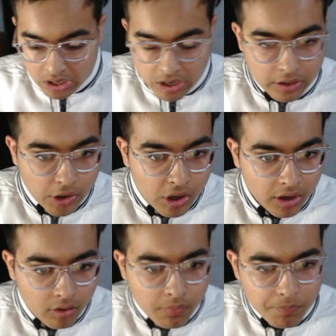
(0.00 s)
Now
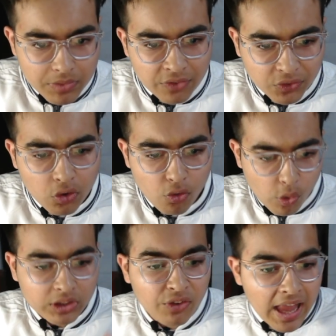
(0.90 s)
here,
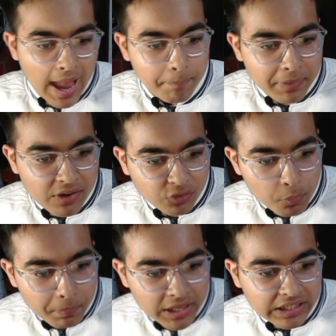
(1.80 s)
what will happen if you
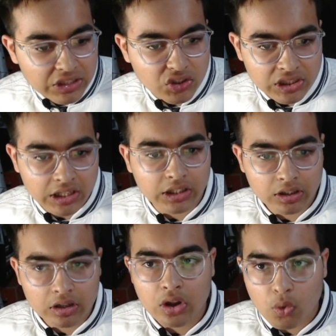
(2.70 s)
play king g8?
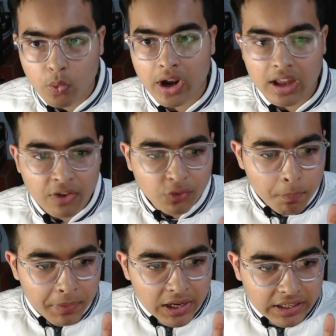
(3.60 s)
Well, if you
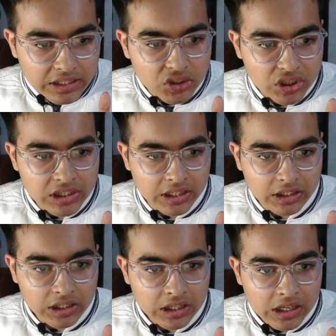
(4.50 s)
play king
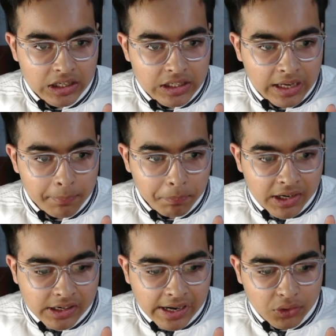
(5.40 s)
g8, he can play
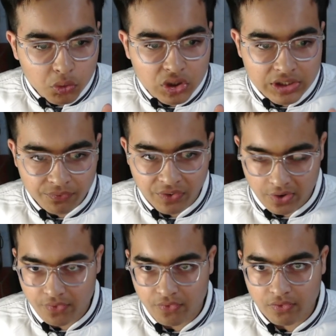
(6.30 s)
knight to
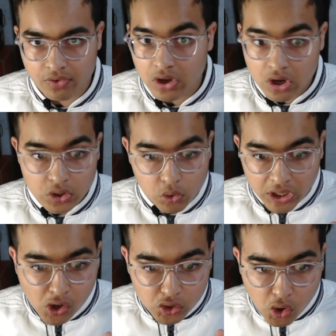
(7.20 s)
g5. You
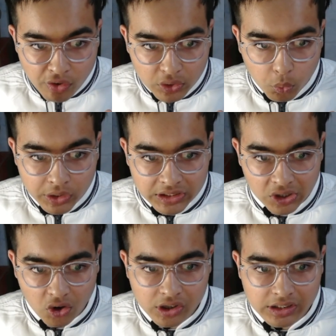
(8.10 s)
cannot go with queen
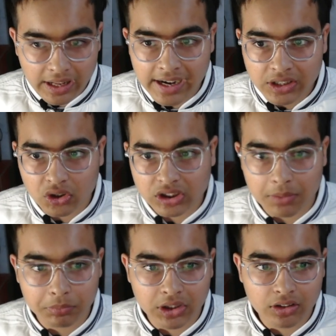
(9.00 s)
take on knight or
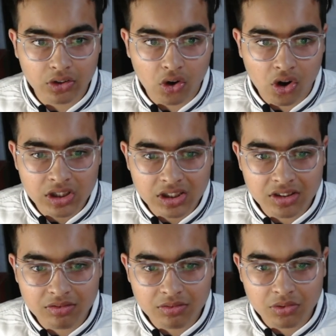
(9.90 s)
something, cause
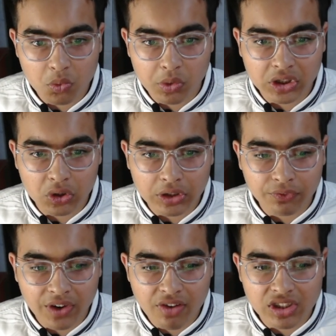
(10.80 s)
queen to
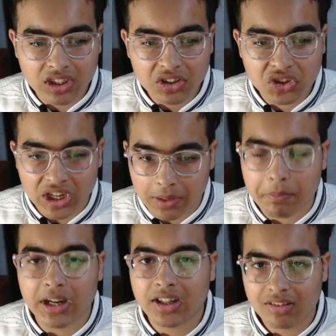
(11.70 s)
d5 is a
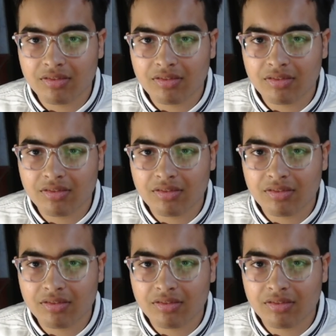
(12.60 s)
checkmate.